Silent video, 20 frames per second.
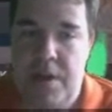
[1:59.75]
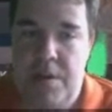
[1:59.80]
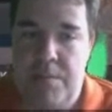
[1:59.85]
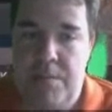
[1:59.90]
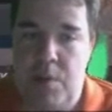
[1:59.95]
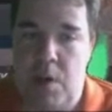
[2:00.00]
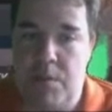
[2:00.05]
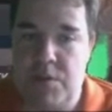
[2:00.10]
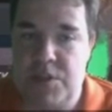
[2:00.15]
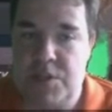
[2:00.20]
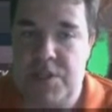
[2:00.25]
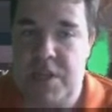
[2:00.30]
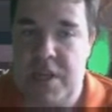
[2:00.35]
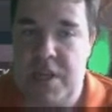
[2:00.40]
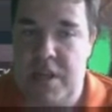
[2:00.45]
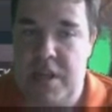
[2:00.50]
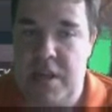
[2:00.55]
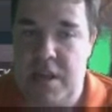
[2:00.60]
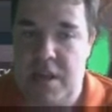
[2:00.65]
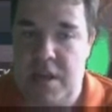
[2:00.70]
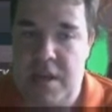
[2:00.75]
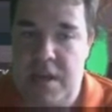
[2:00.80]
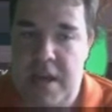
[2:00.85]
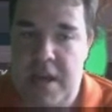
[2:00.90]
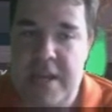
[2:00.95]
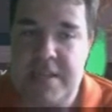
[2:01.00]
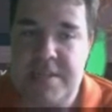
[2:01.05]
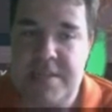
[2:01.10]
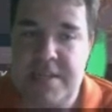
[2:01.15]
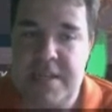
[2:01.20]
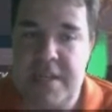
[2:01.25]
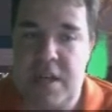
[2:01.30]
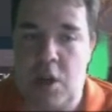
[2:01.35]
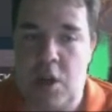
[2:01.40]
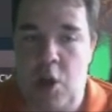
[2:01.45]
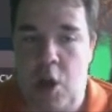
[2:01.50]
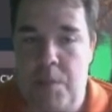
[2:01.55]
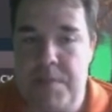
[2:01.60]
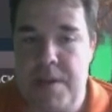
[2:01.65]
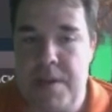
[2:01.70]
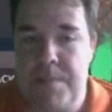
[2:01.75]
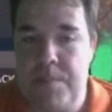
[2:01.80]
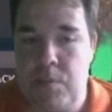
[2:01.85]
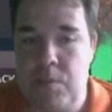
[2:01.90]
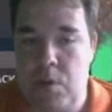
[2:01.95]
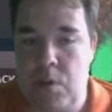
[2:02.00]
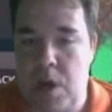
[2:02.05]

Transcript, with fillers: But obviously 18, a lot of people I've